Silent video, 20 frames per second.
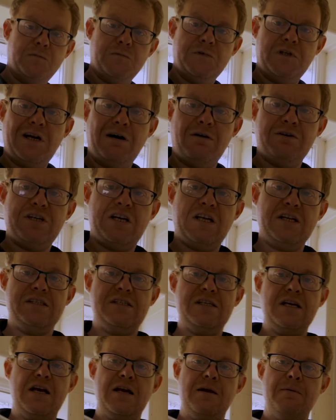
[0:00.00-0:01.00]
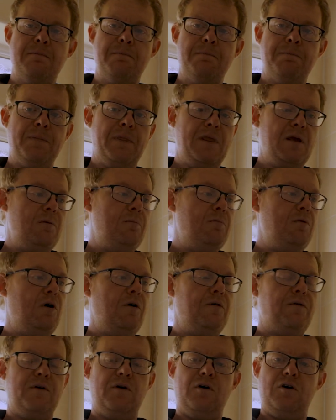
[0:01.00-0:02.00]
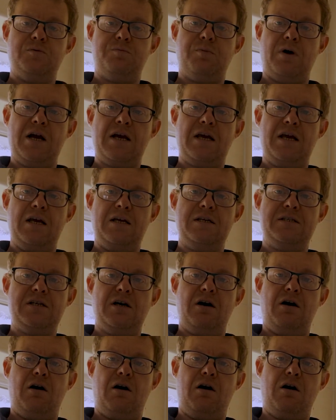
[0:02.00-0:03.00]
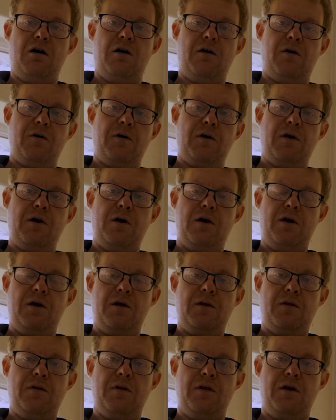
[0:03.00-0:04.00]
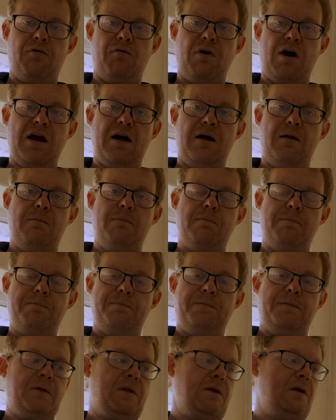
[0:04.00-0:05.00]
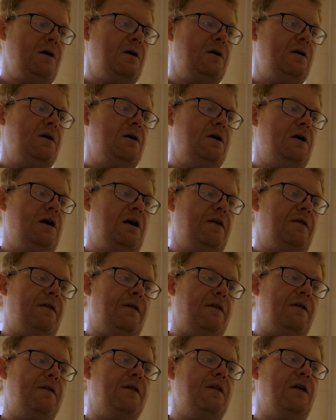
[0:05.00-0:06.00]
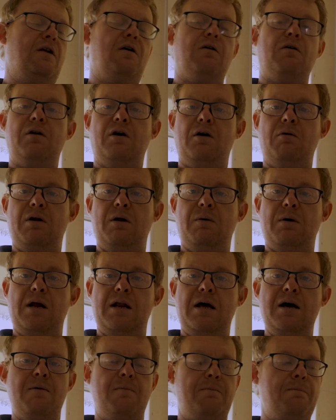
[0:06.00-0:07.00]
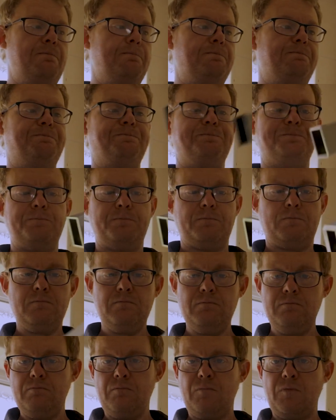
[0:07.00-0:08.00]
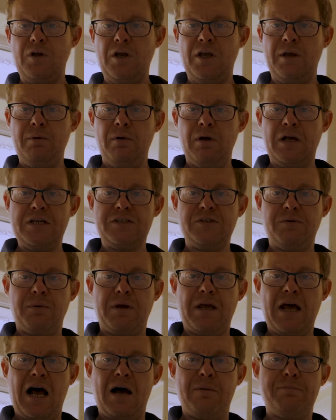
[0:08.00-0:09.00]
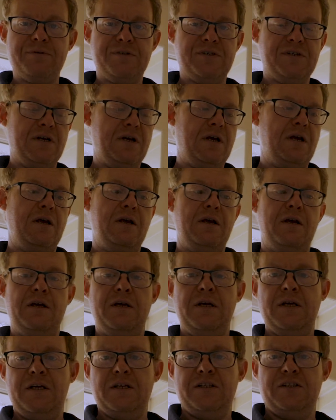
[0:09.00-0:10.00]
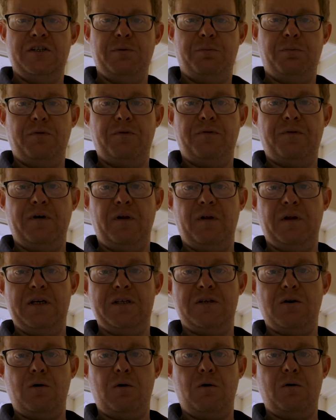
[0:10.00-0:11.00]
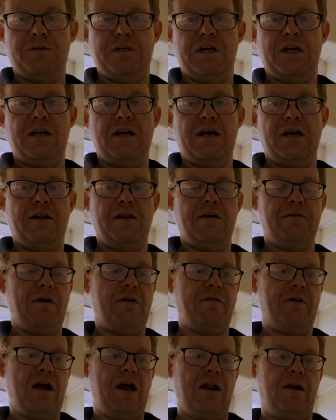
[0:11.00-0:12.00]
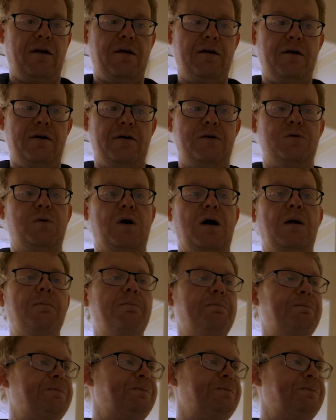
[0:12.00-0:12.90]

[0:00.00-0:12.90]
So now as you can see, both of those brackets are on the rail, and they're not going to go anywhere now. You will get some caps to fill these holes in at the very end as well.